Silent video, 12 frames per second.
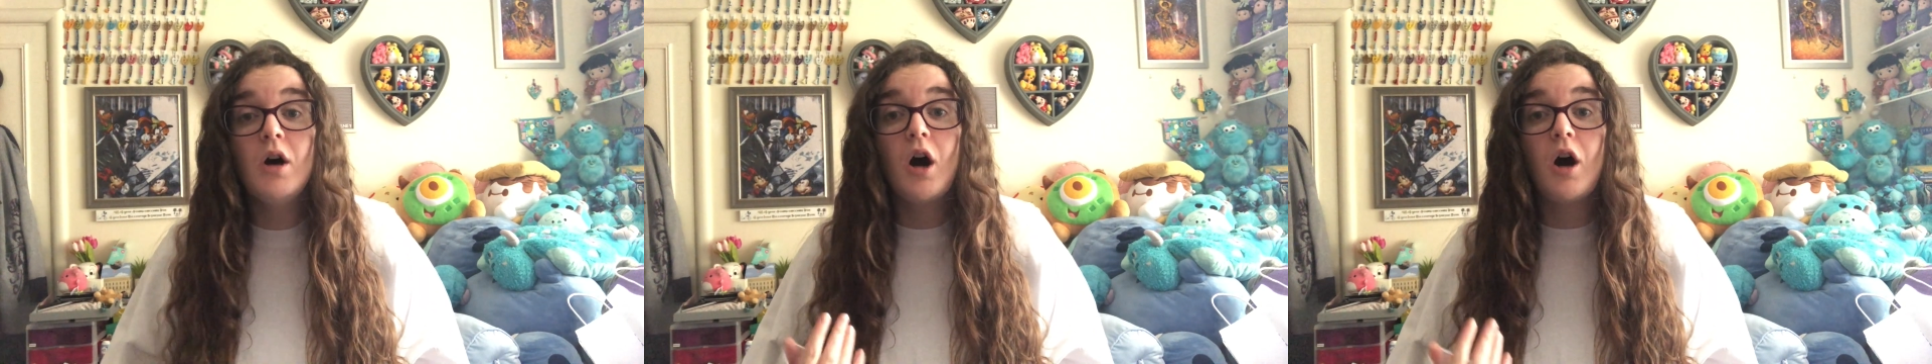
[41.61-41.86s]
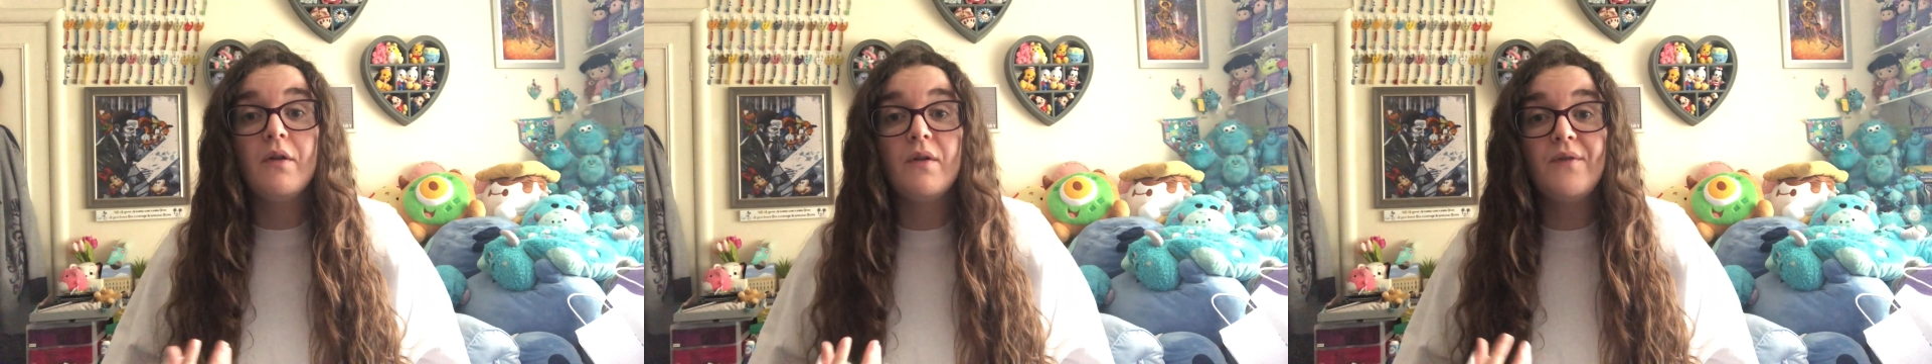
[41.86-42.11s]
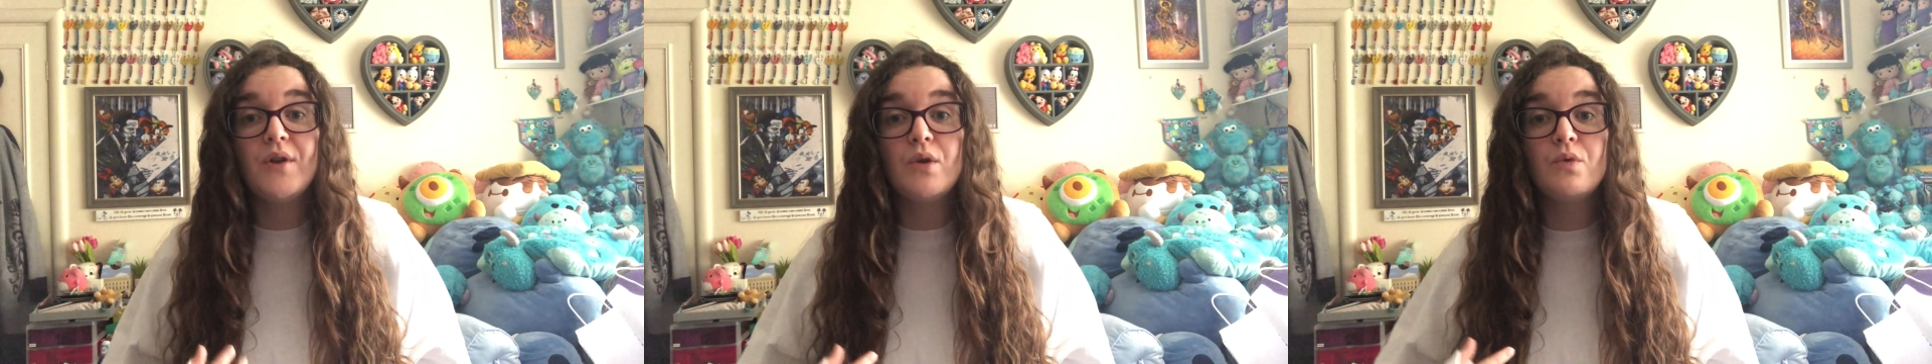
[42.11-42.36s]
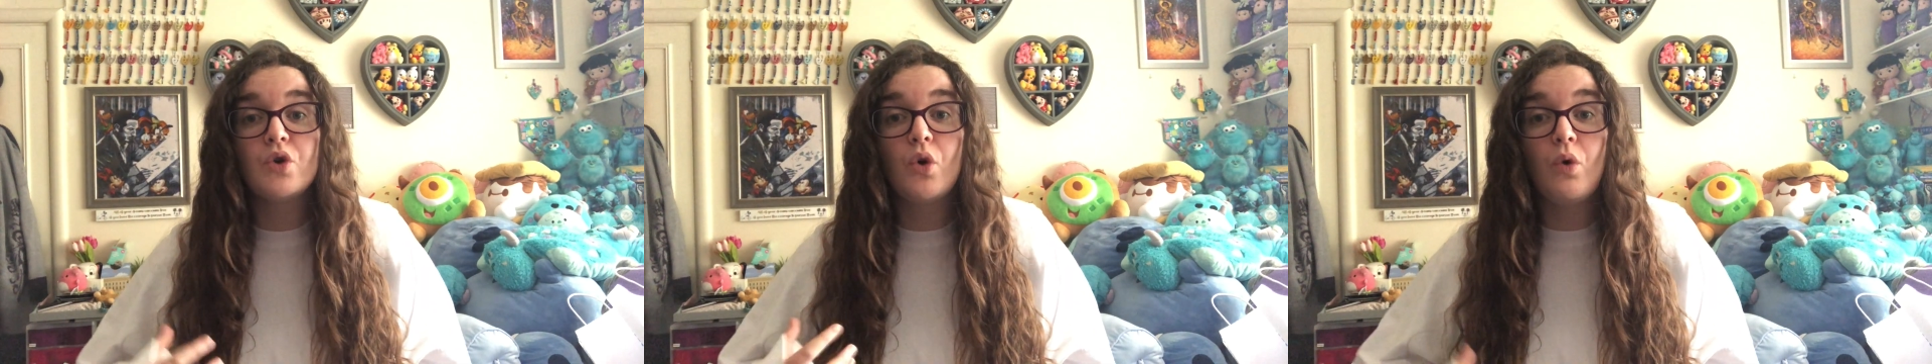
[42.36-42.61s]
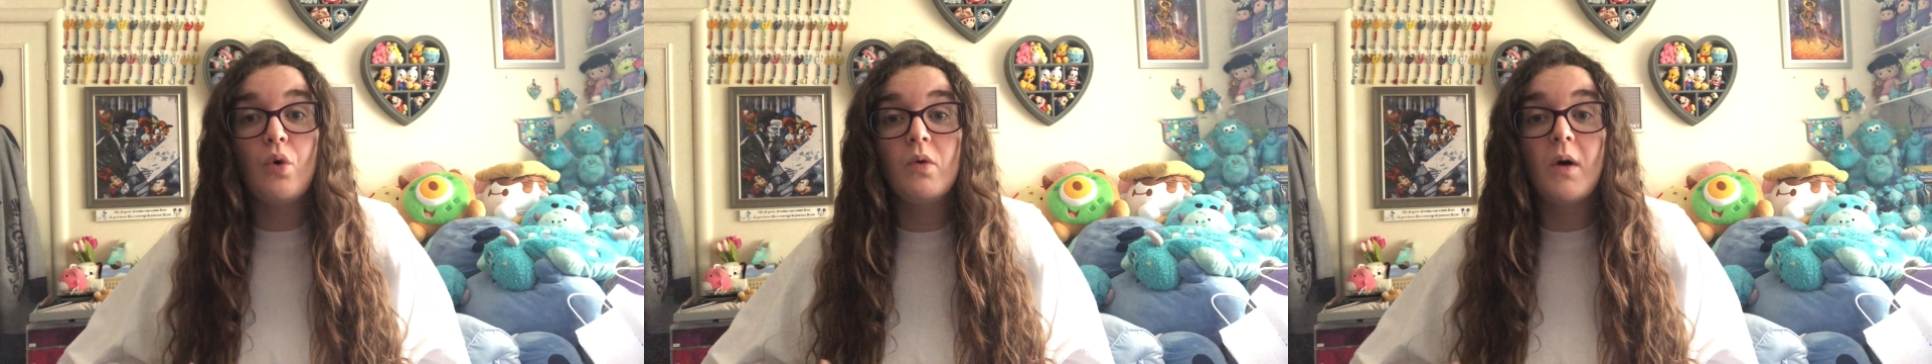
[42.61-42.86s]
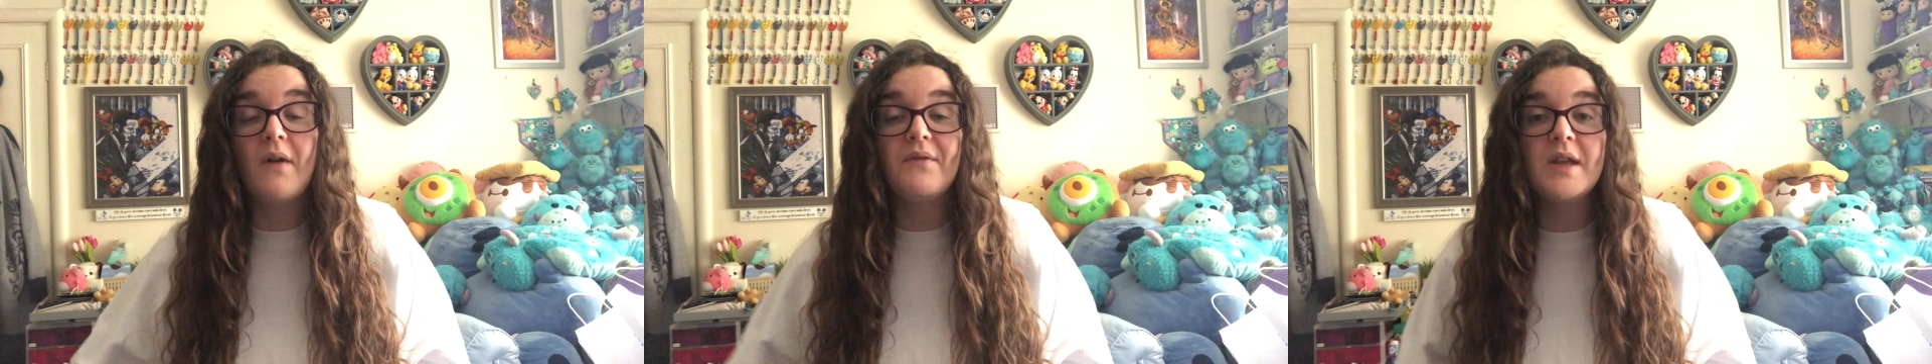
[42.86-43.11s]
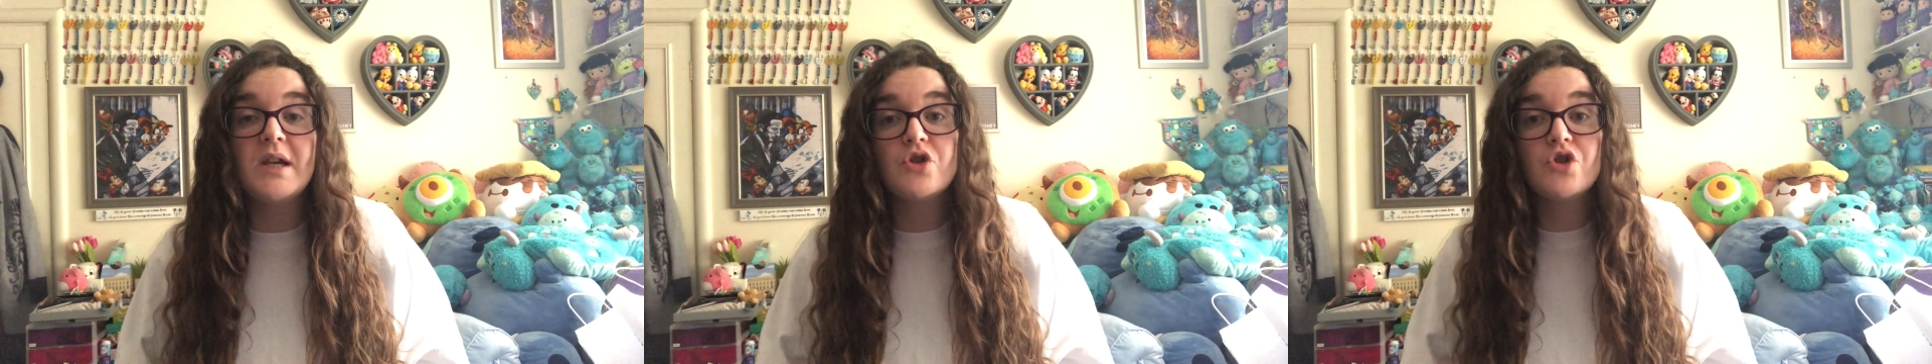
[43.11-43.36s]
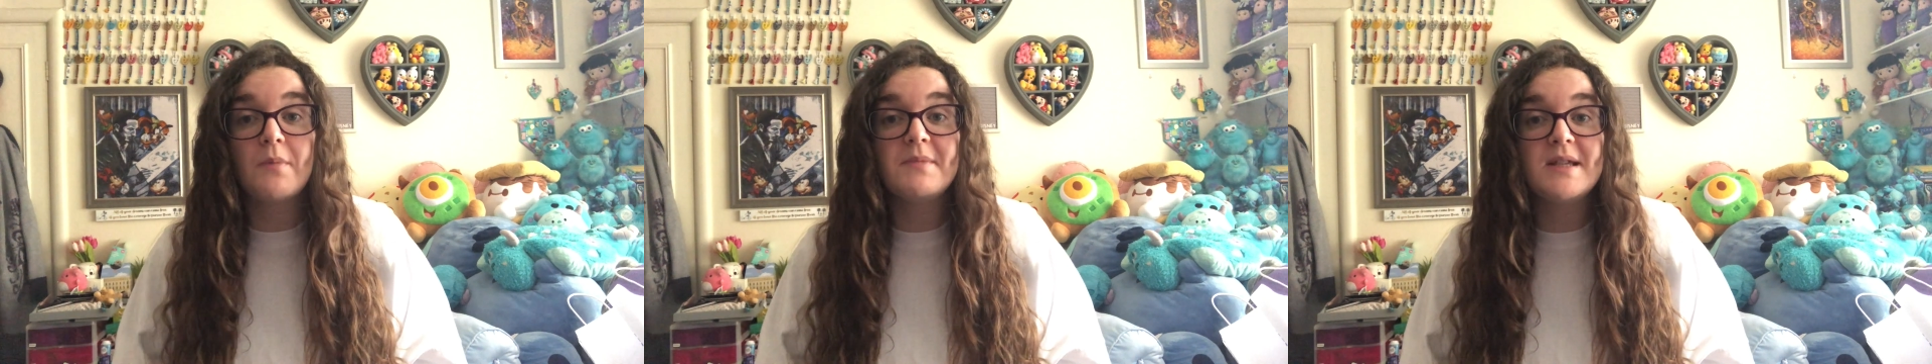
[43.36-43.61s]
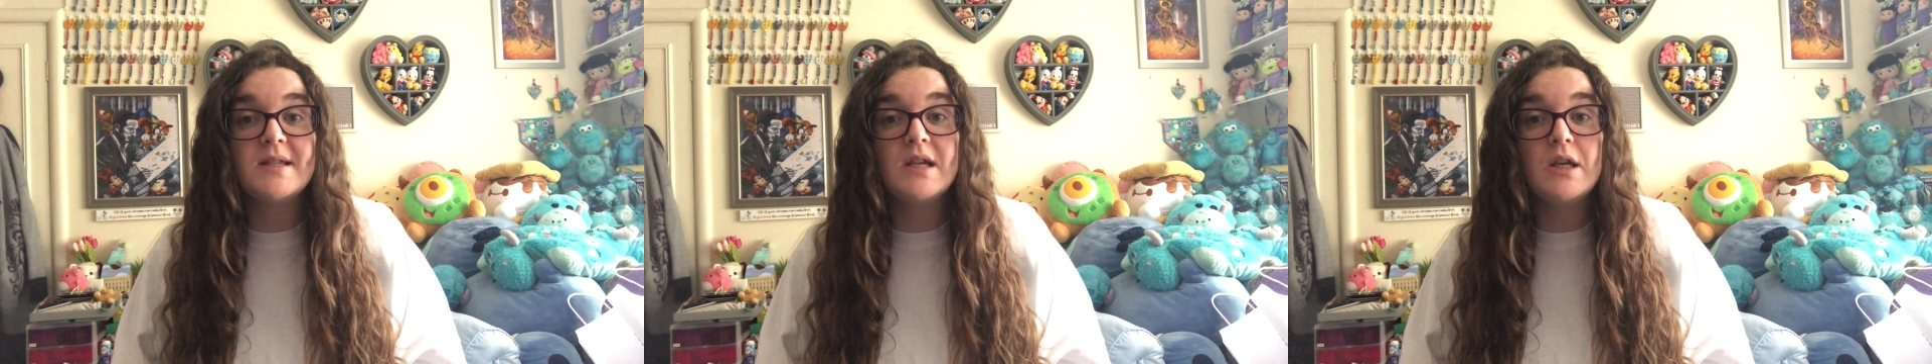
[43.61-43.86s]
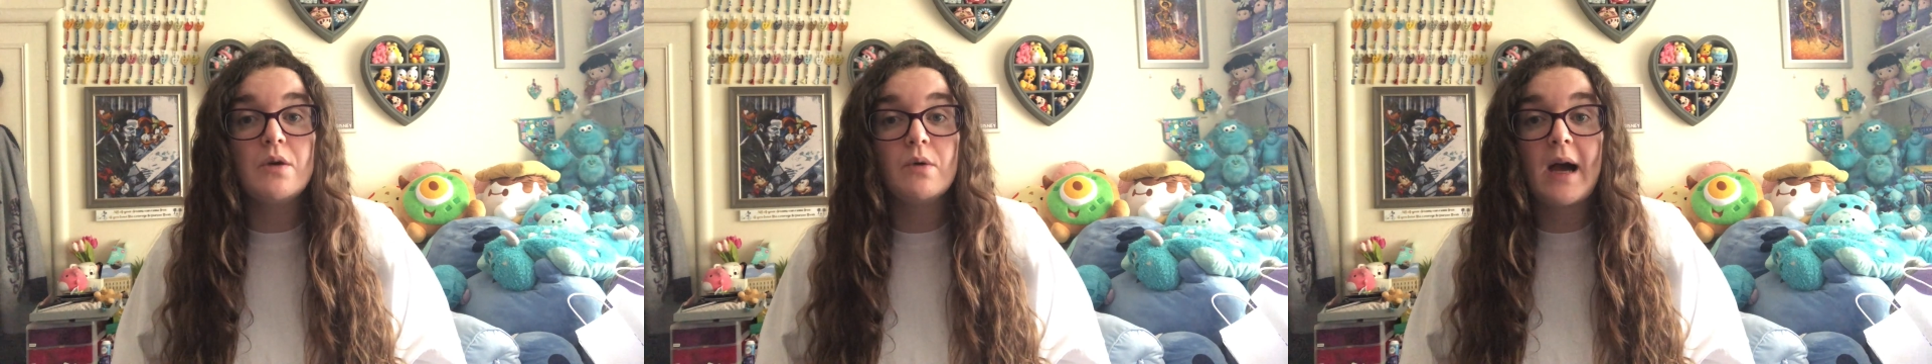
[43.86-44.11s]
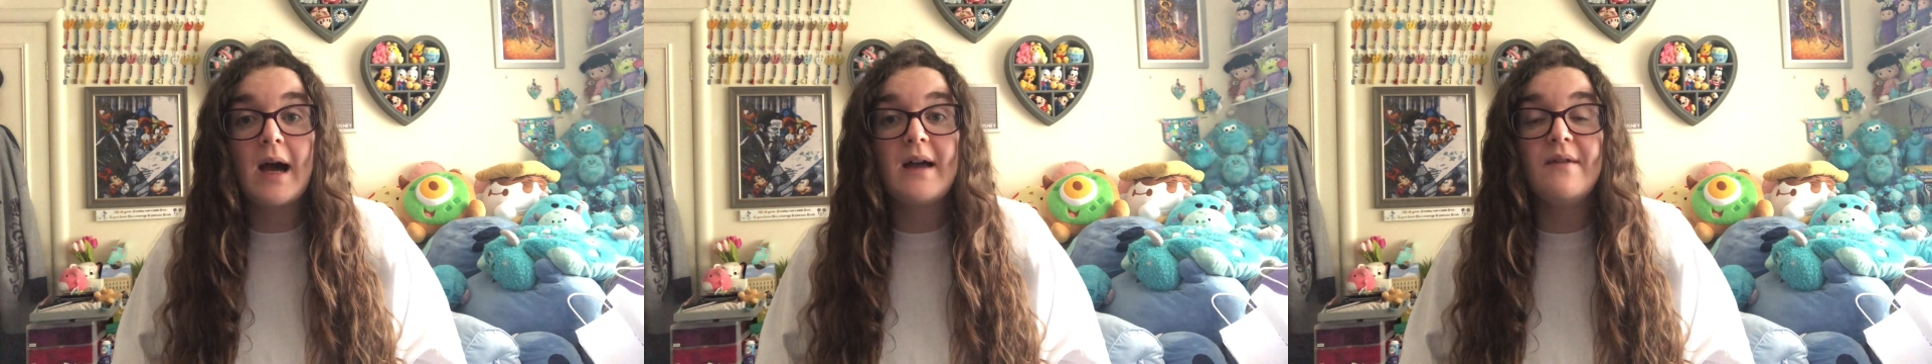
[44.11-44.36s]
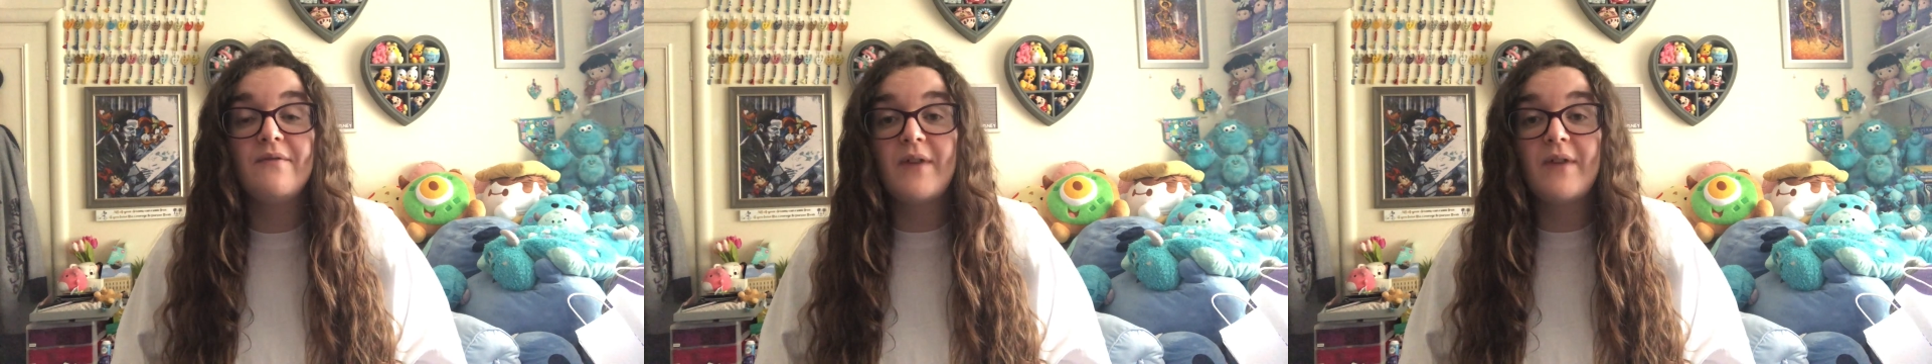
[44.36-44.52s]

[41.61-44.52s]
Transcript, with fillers: I reviewed all of the Shop Disney UK